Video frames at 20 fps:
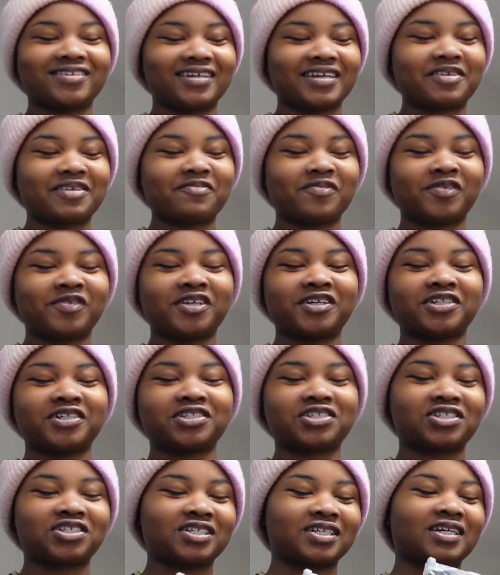a
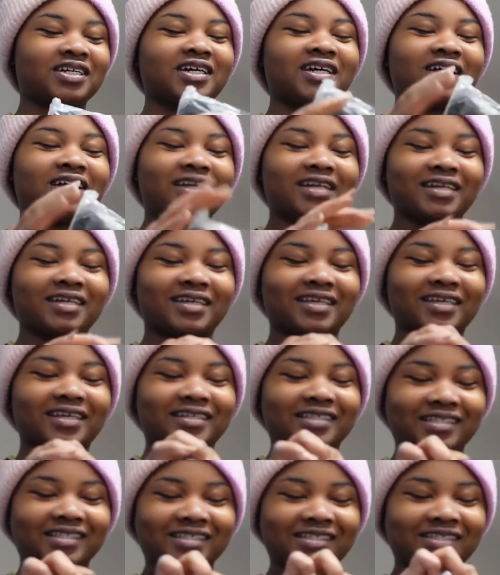merch. Okay,
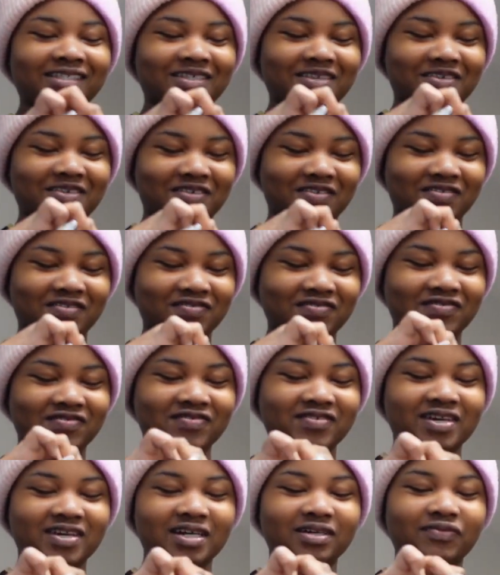so
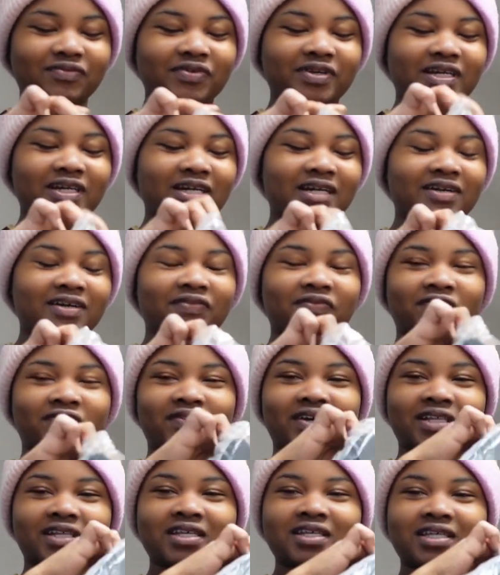we have,
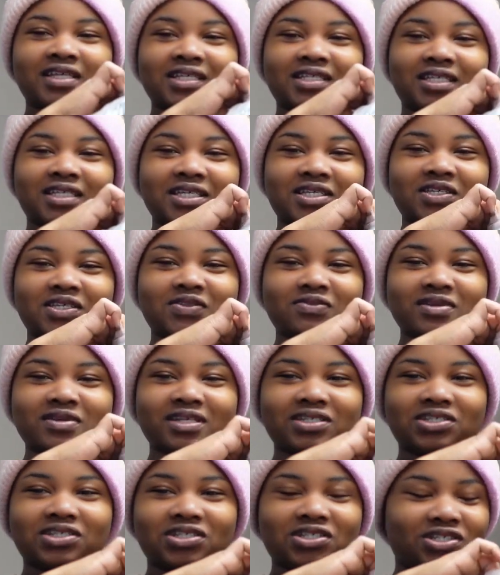I think it's a
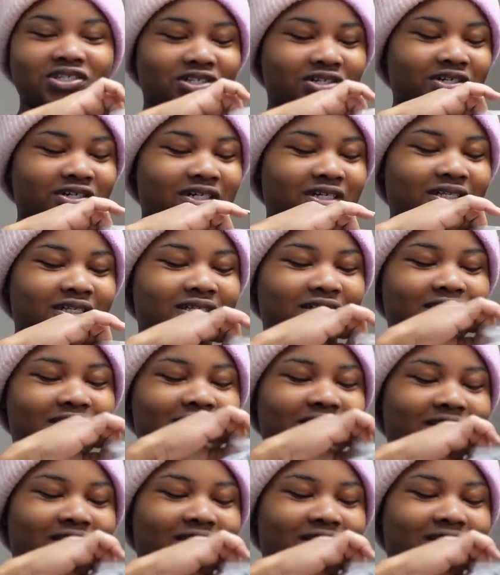sweatshirt.